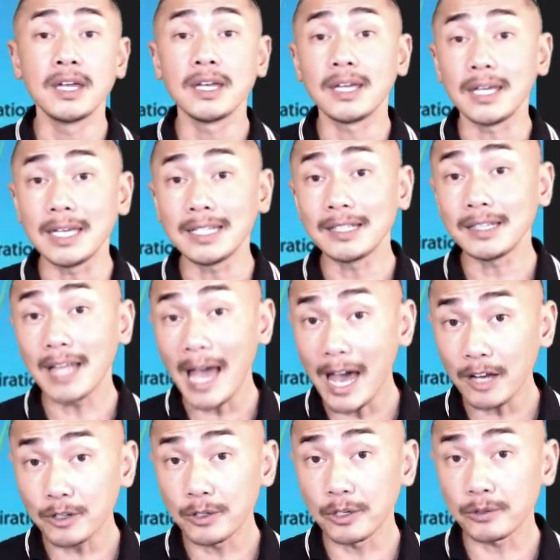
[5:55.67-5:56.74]
In
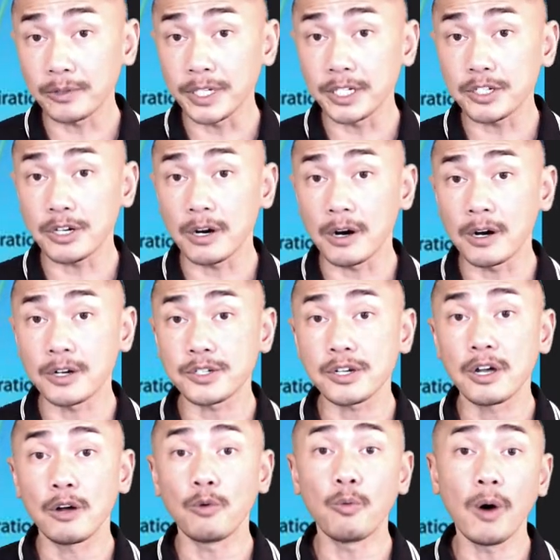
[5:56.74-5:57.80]
lateral recharge,
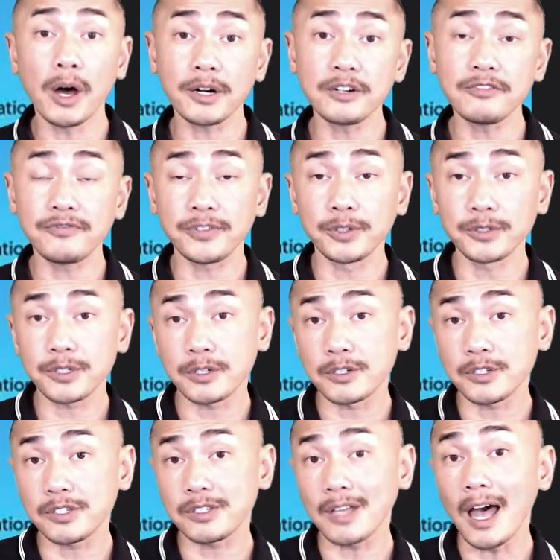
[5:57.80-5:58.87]
water filters
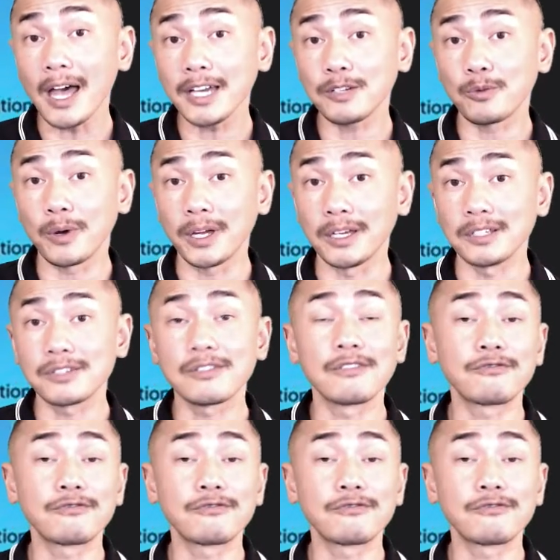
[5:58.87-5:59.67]
sideways